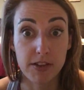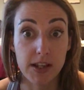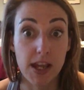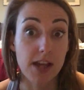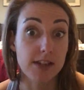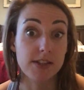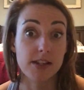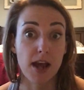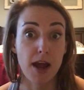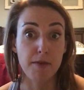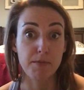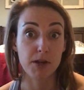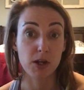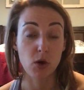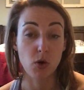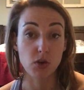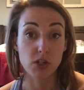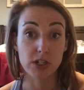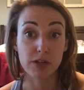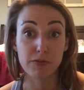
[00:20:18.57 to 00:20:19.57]
Yes, I've been
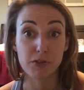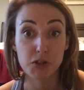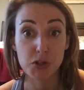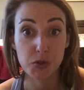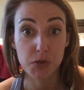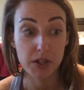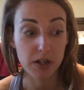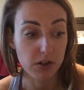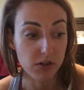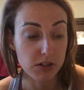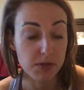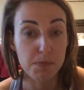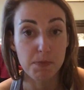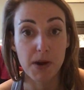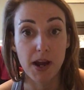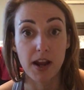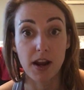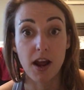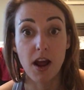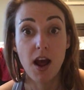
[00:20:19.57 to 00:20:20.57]
coaching for 2 years,
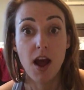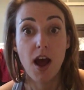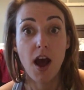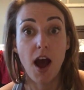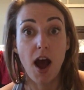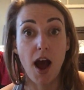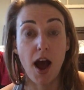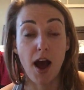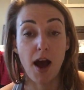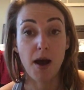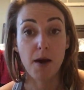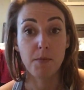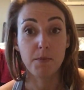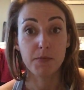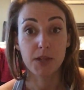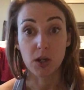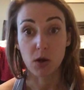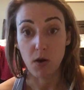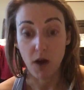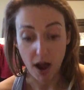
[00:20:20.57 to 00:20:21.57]
but
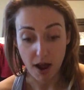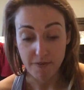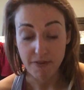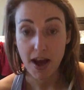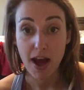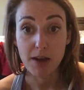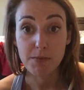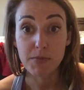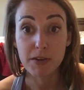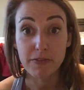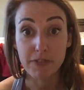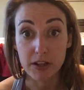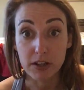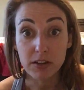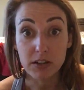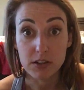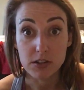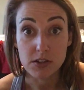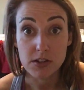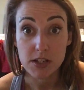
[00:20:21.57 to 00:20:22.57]
you know, I've had my
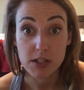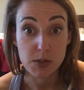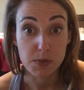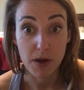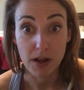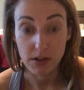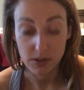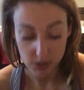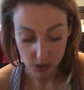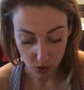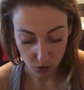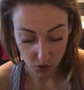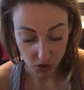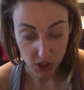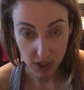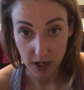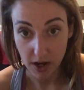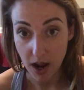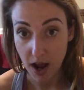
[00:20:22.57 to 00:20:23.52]
failures as well as coaching.